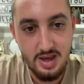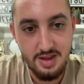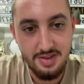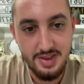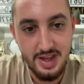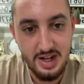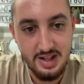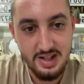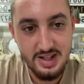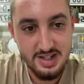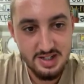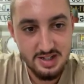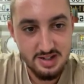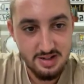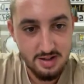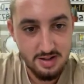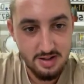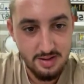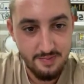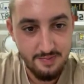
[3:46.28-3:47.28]
Then
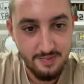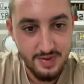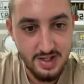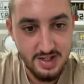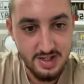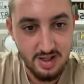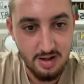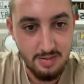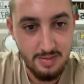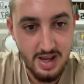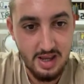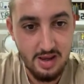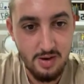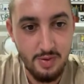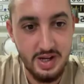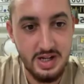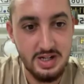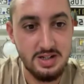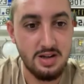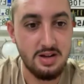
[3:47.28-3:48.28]
this is going to make it
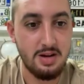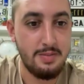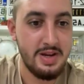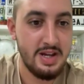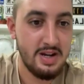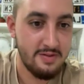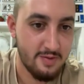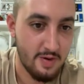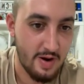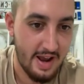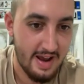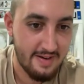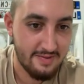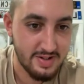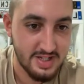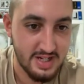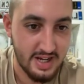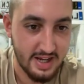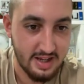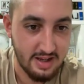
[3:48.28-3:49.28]
wait to come in for half a
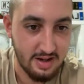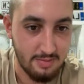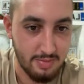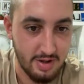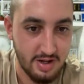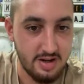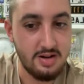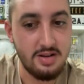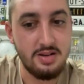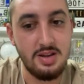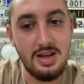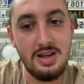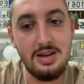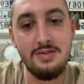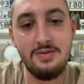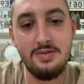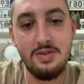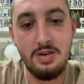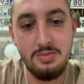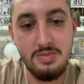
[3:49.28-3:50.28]
second, but it'll
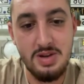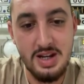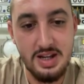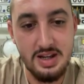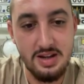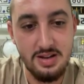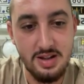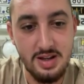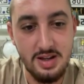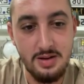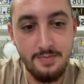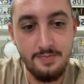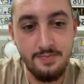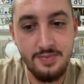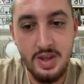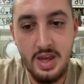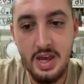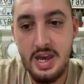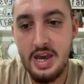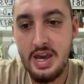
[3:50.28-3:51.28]
leave immediately.
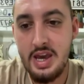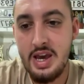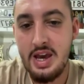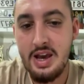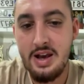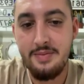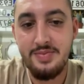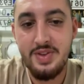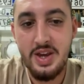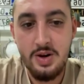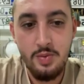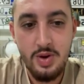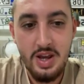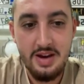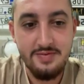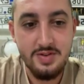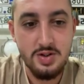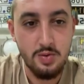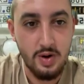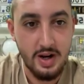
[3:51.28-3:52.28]
Then we
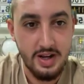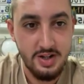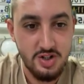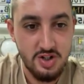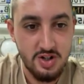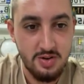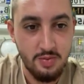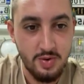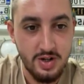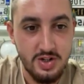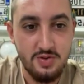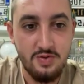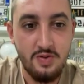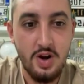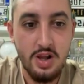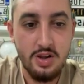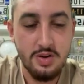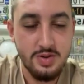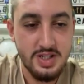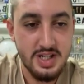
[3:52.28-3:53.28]
have duration, which
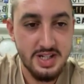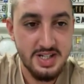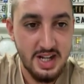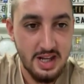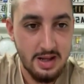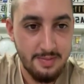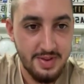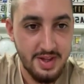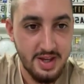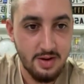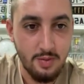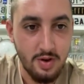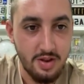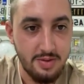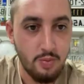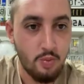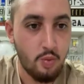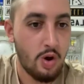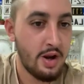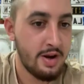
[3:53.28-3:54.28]
follows the same thing
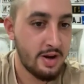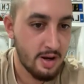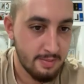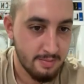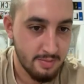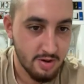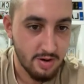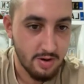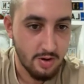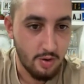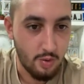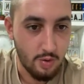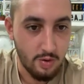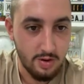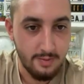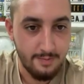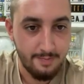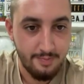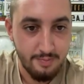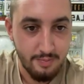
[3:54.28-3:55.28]
with one number
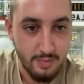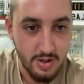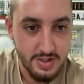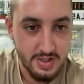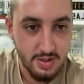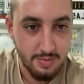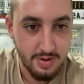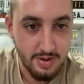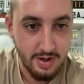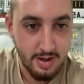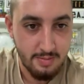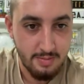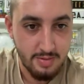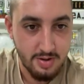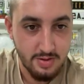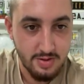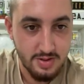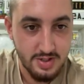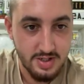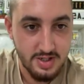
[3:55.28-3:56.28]
or multiple
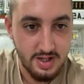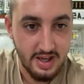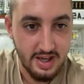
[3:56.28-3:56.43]
numbers.